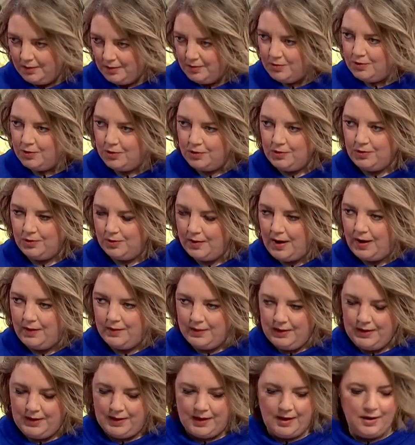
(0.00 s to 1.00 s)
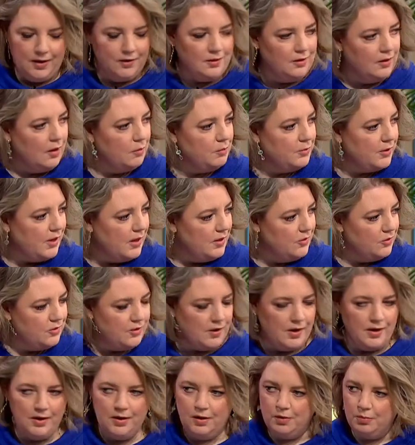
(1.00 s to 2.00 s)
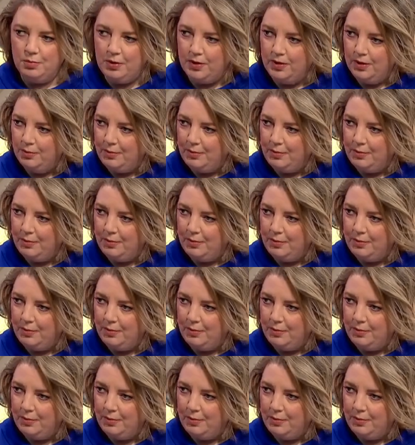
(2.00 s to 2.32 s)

Just throughout the year, you can update it, you can put